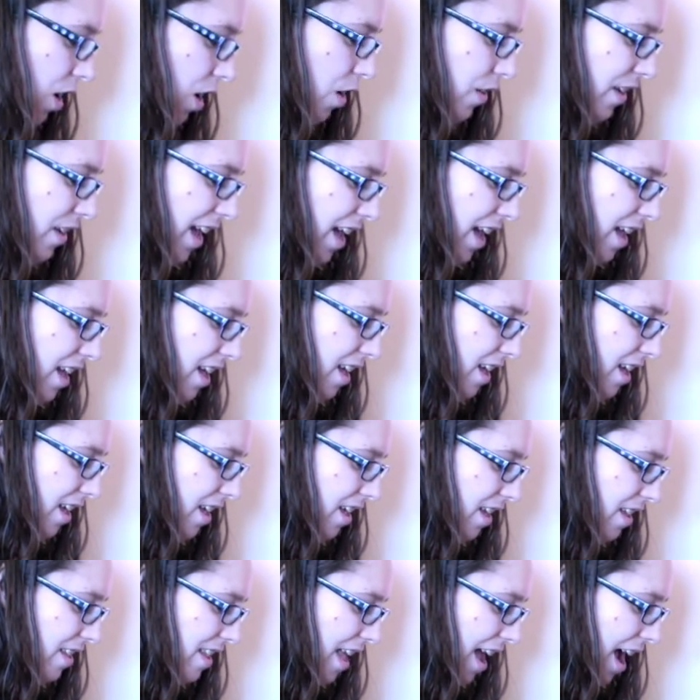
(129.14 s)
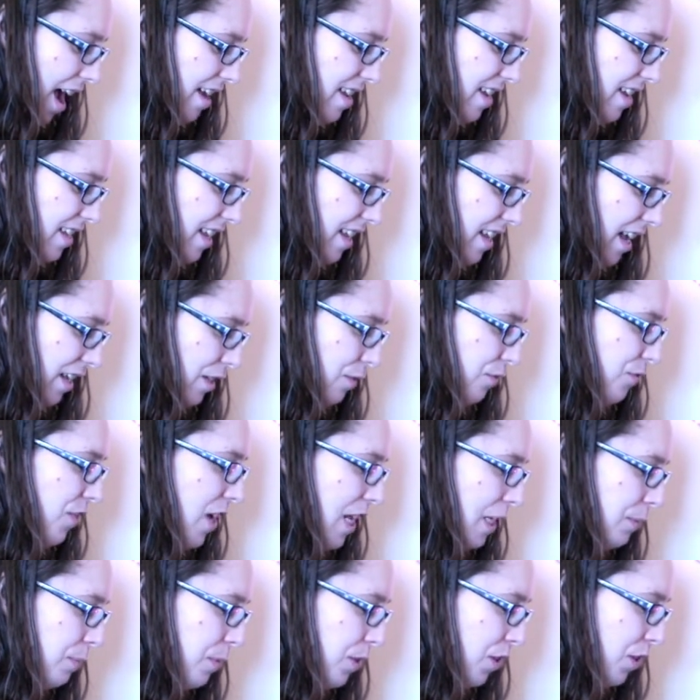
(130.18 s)
Okay, now I need to send that to
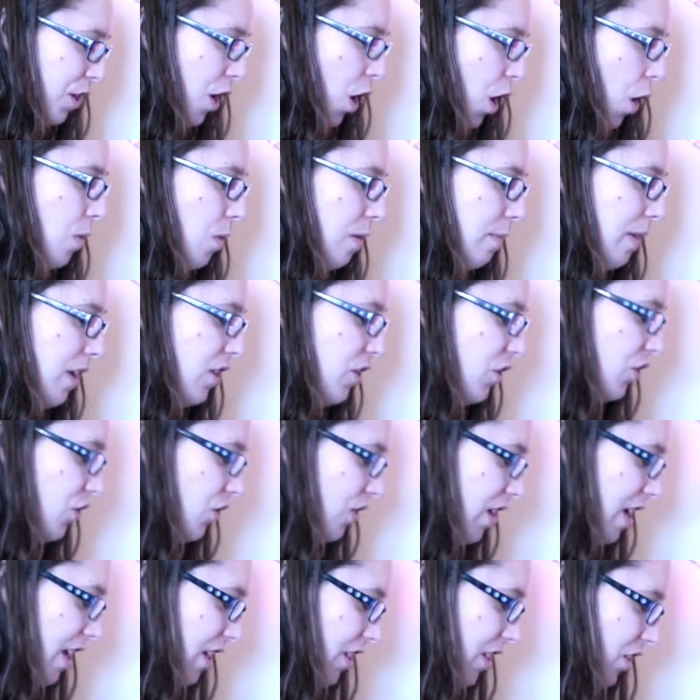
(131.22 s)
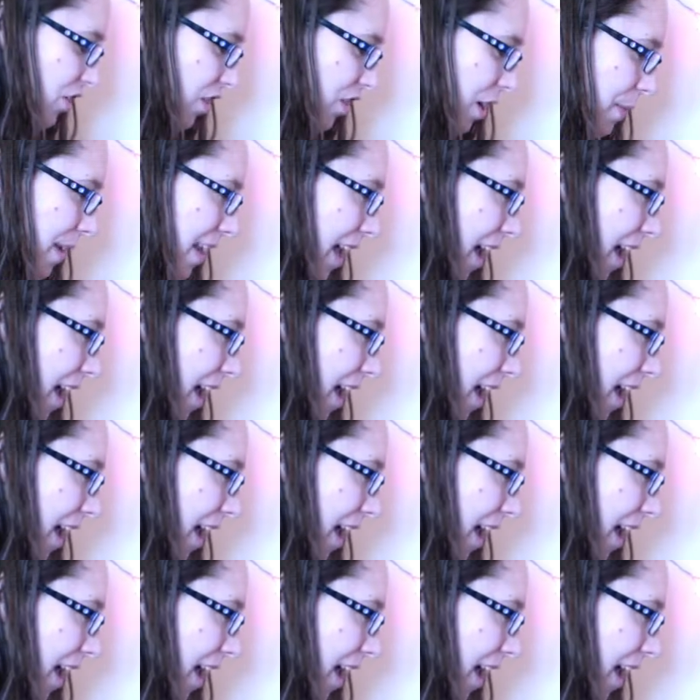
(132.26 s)
Facebook, one of my three Instagram